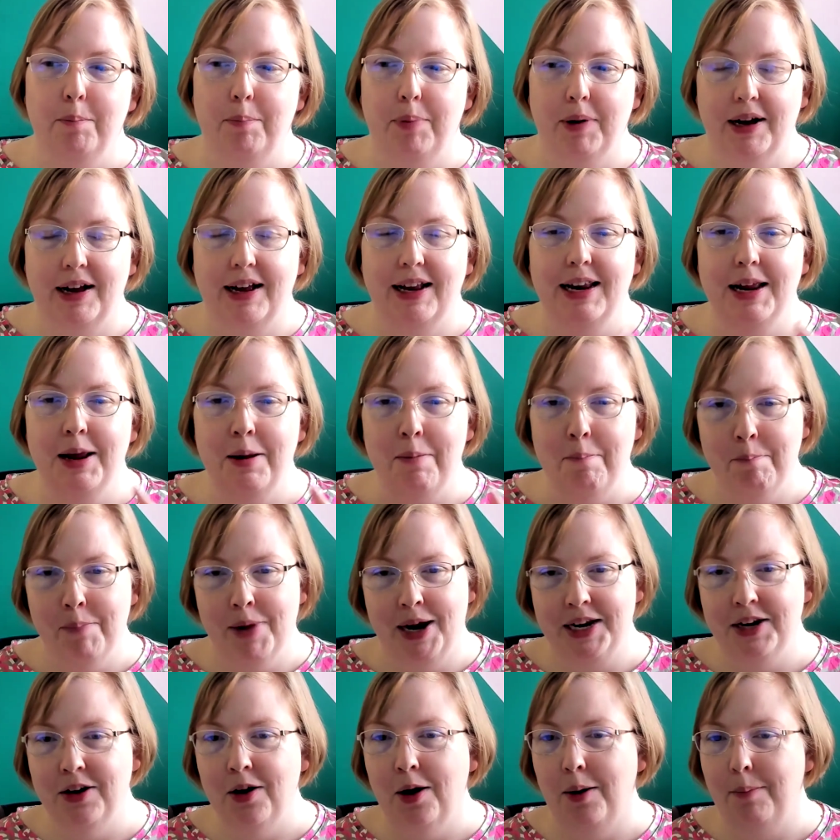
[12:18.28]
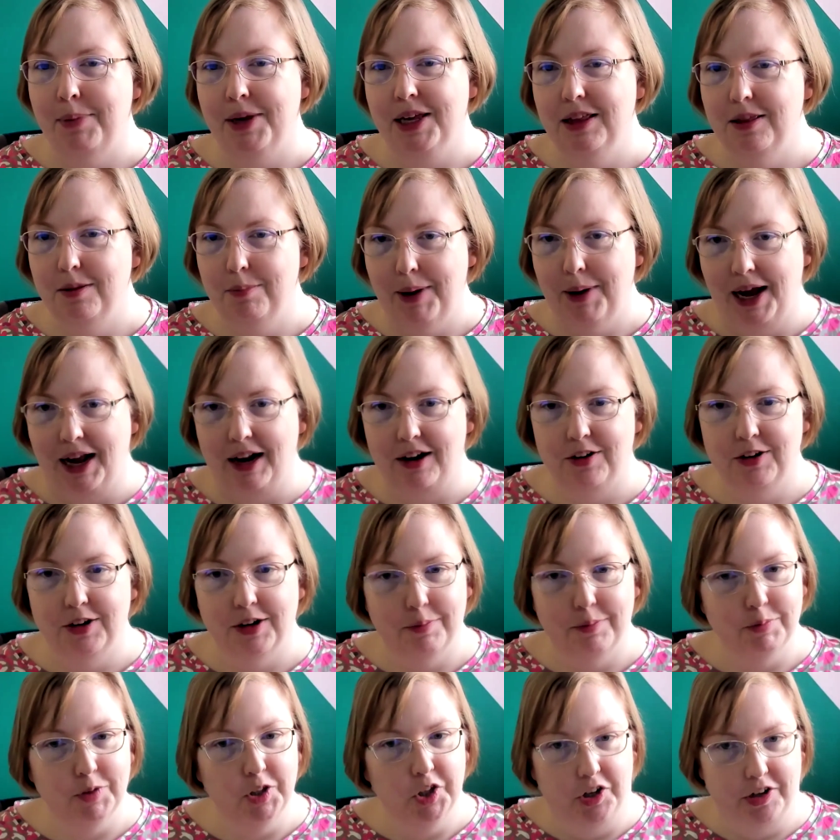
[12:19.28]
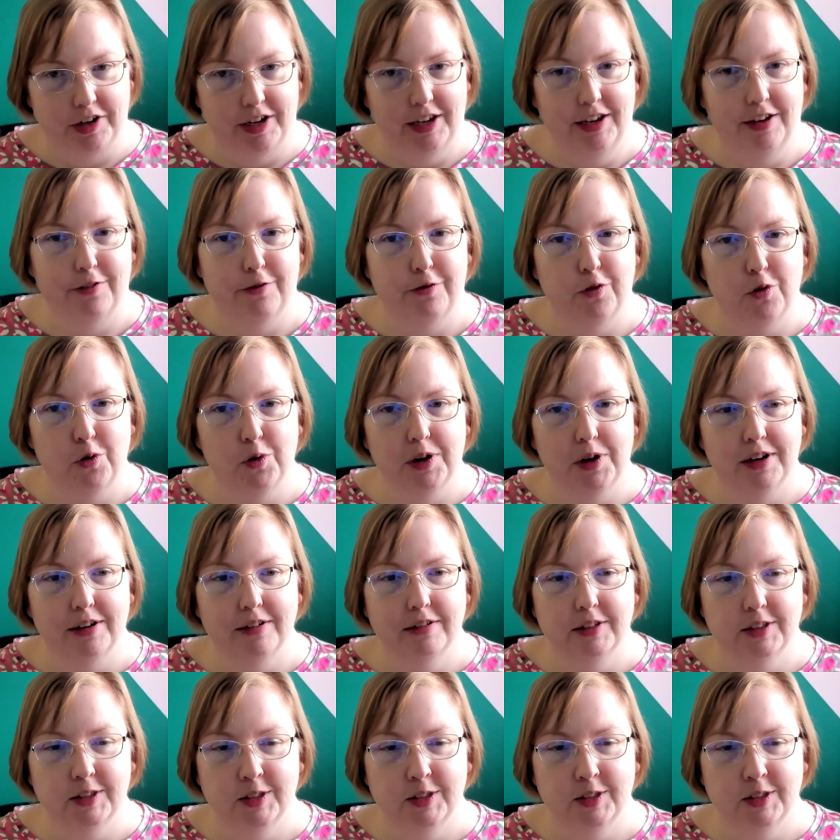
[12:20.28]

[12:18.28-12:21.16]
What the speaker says: but it might not be the pattern I'm looking for.